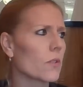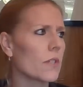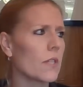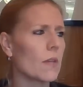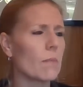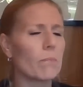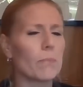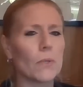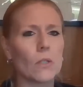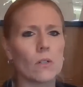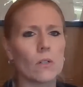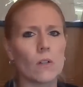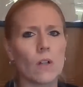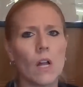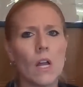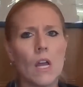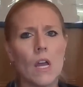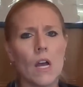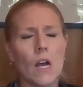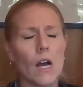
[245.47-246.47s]
simple
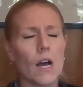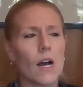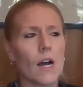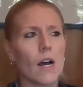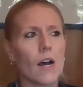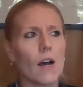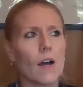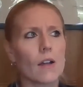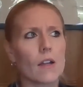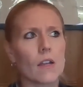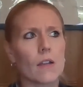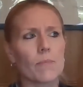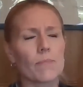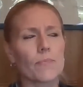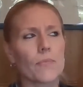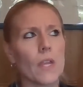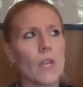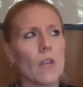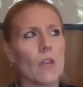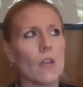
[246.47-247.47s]

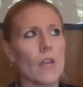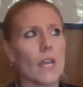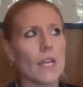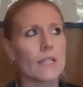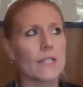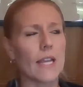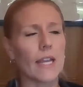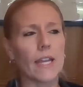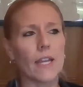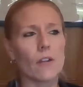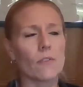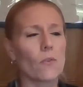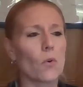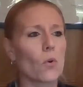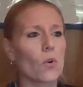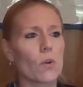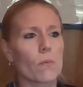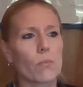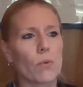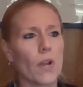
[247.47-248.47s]
executive
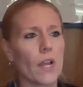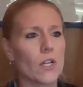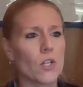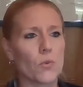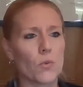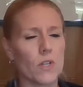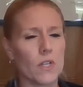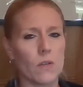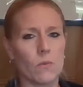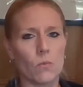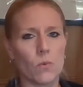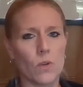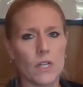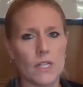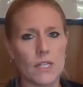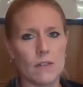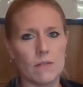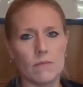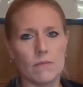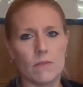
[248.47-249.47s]
order branch
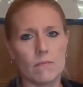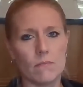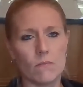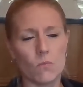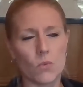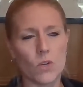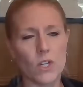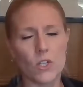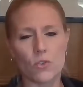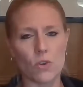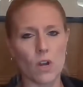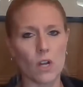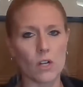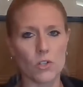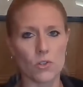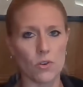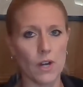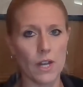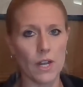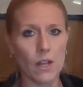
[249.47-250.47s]

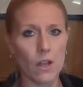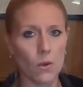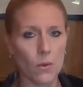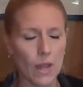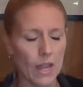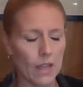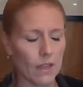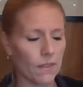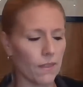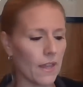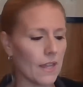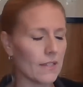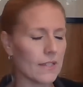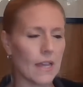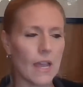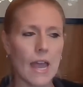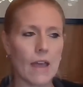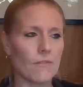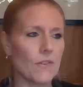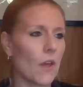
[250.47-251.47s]
restructuring, okay? Things
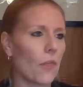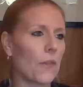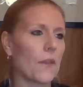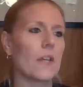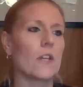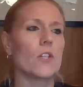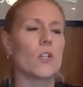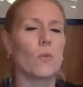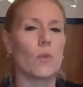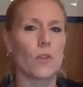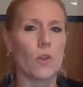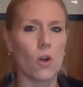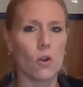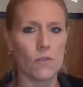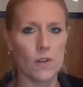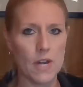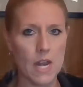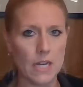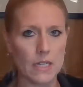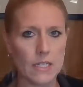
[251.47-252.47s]
that have nothing to do with
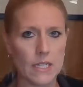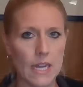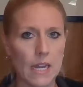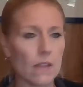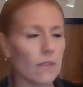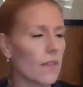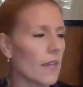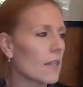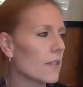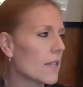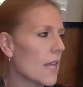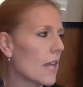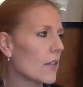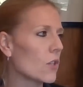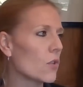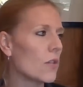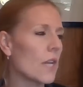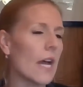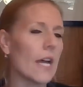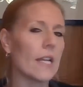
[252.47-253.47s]
COVID-19, things that
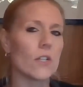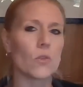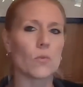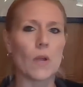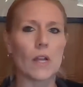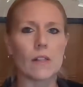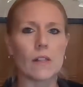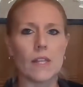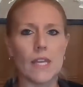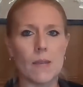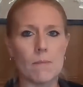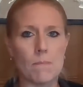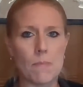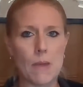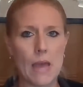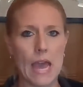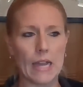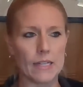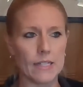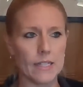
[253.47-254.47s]
do not directly
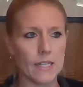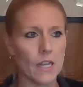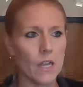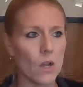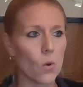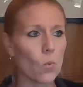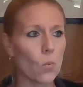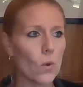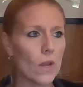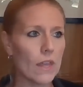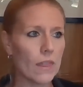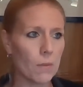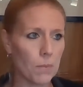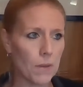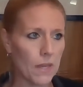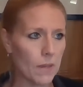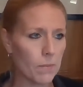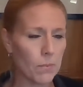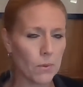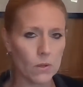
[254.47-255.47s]
impact we the
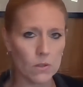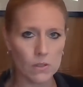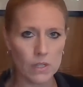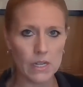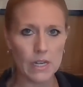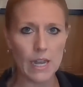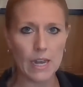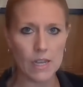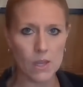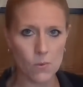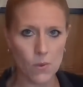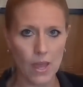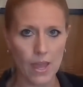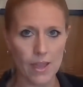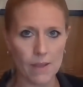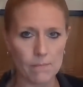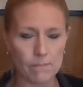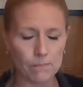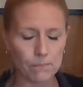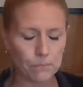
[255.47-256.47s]
people in any
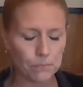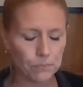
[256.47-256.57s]
way.